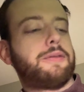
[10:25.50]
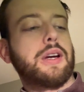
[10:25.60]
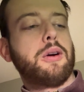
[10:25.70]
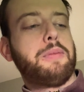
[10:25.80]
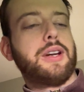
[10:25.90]
I
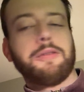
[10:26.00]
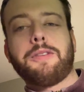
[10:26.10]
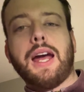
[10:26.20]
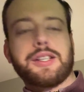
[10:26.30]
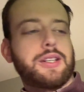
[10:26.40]
open it
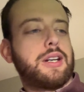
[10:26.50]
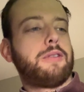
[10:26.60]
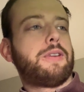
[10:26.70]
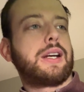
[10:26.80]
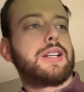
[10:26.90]
fast
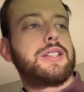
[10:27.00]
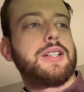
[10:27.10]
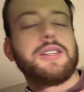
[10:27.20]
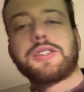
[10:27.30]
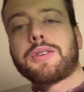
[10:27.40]
enough, I can see
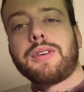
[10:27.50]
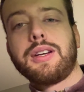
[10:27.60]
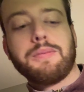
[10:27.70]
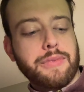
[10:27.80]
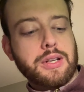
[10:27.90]
the
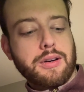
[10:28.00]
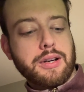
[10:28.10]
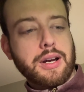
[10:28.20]
screen turned